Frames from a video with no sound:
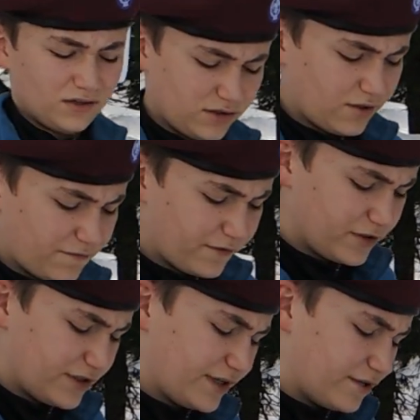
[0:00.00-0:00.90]
So the
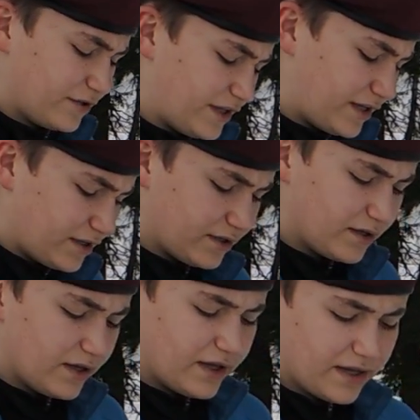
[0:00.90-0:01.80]
first thing you'll need
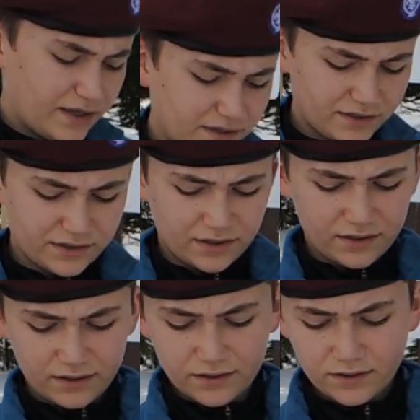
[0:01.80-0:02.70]
is
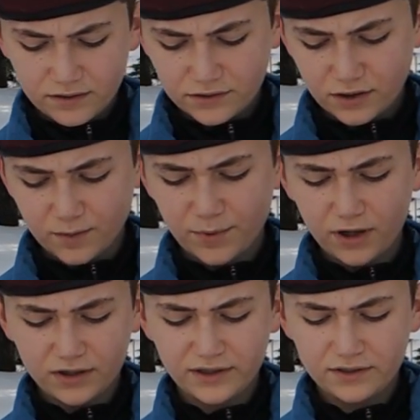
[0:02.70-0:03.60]
the
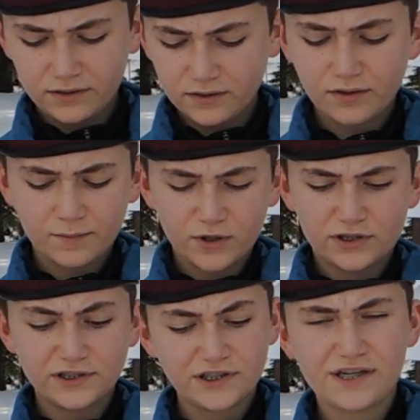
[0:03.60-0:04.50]
Tarpaulin
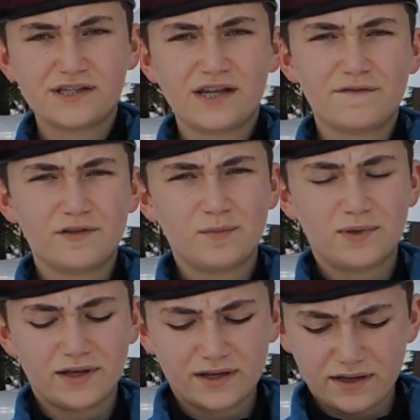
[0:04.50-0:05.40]
emergency safety
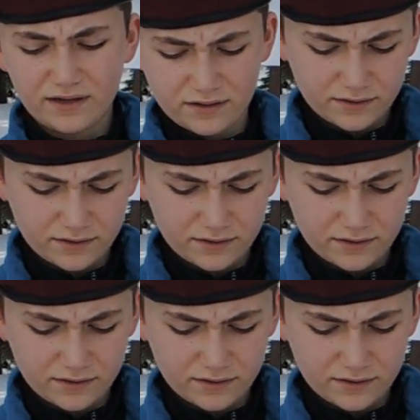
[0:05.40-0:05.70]
blanket.